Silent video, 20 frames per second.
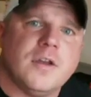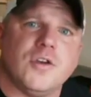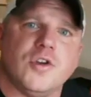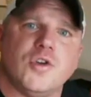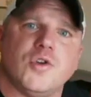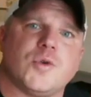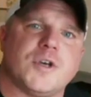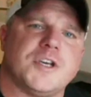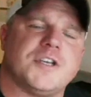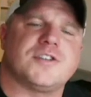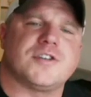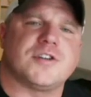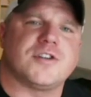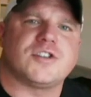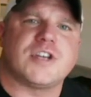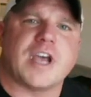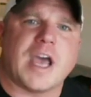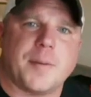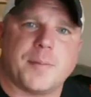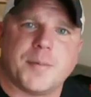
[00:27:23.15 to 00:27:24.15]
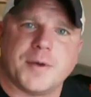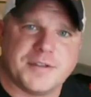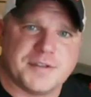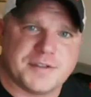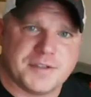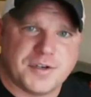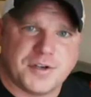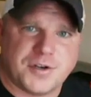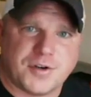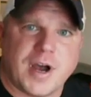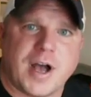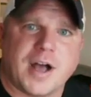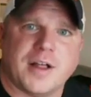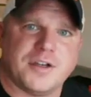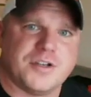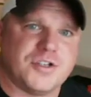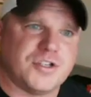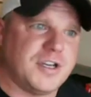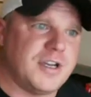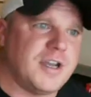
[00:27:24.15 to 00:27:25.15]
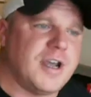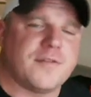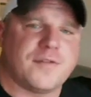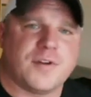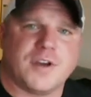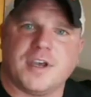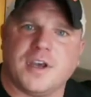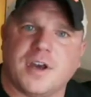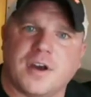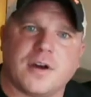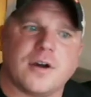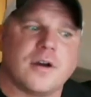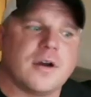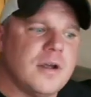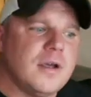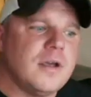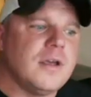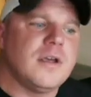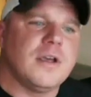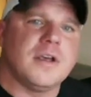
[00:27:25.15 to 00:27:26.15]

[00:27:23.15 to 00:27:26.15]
New research happens in neurology every year.